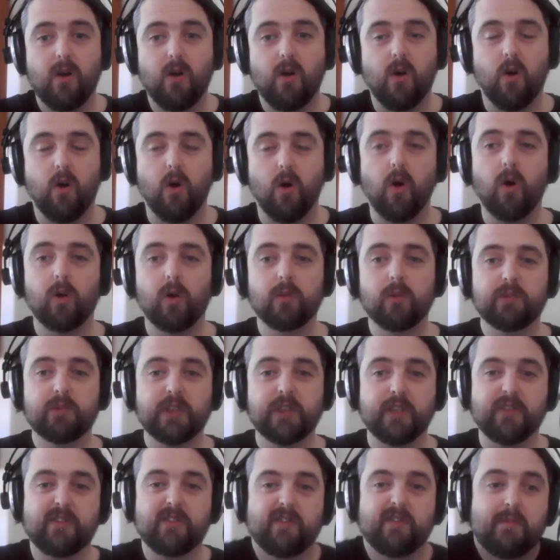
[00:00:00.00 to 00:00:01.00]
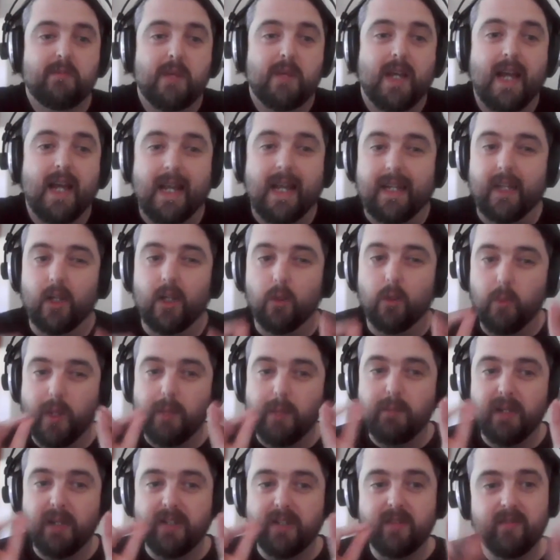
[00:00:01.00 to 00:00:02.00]
or just a little wee
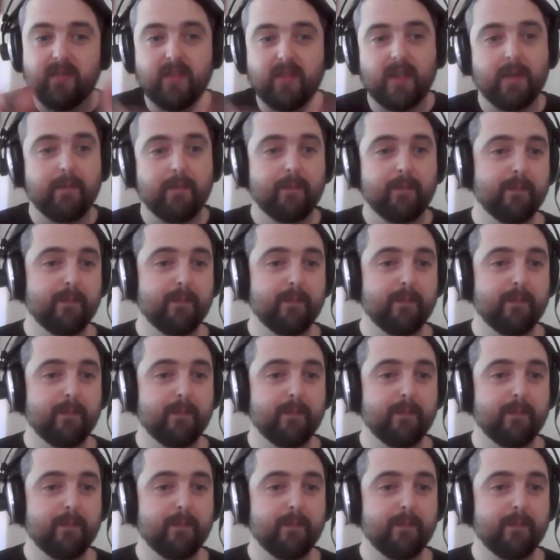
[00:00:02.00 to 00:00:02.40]
bit of it.